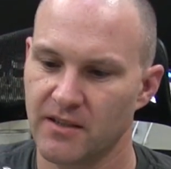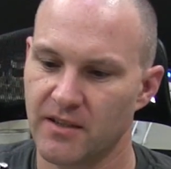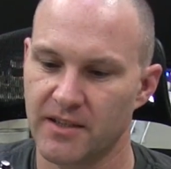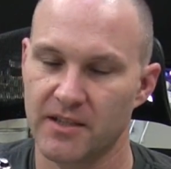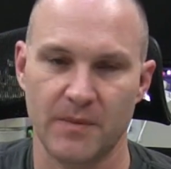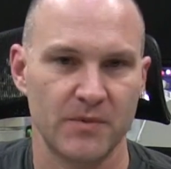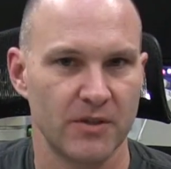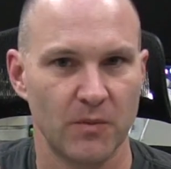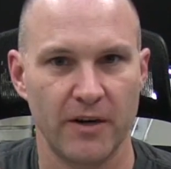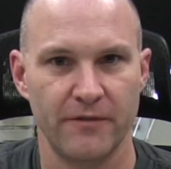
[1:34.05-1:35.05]
connect it up to
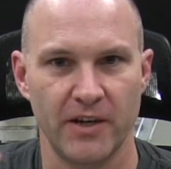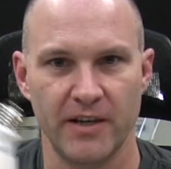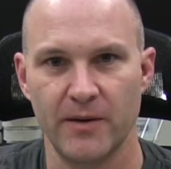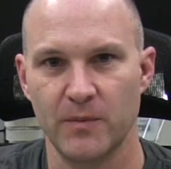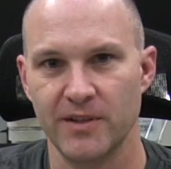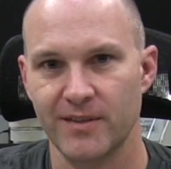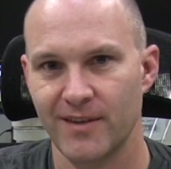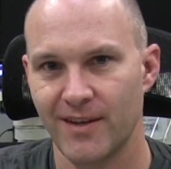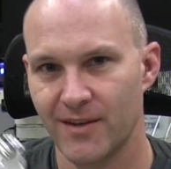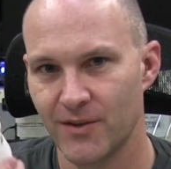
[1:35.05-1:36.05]
your Wi-Fi network,
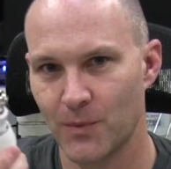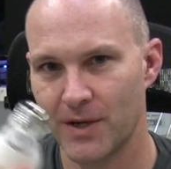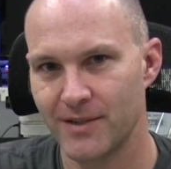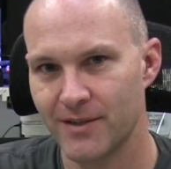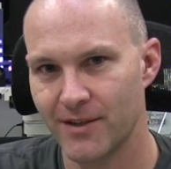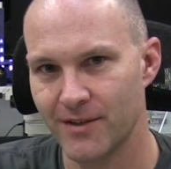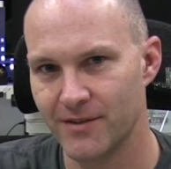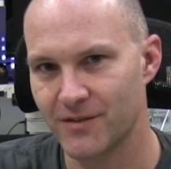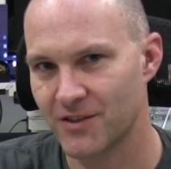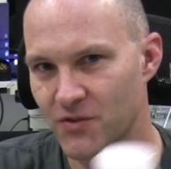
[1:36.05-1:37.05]
and away you go.
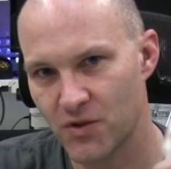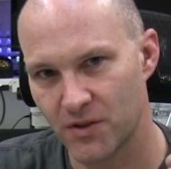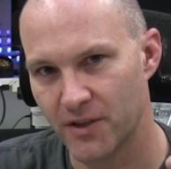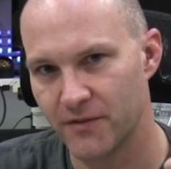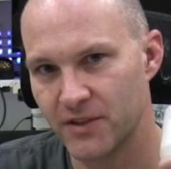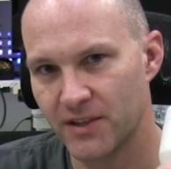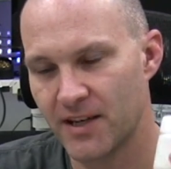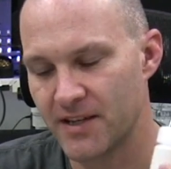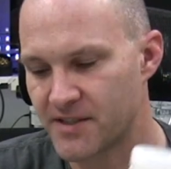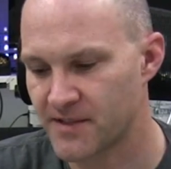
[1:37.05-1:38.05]
You've got control over your
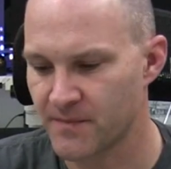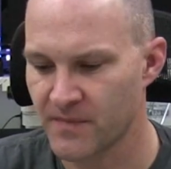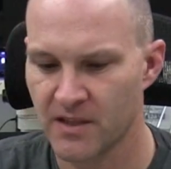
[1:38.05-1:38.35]
lights.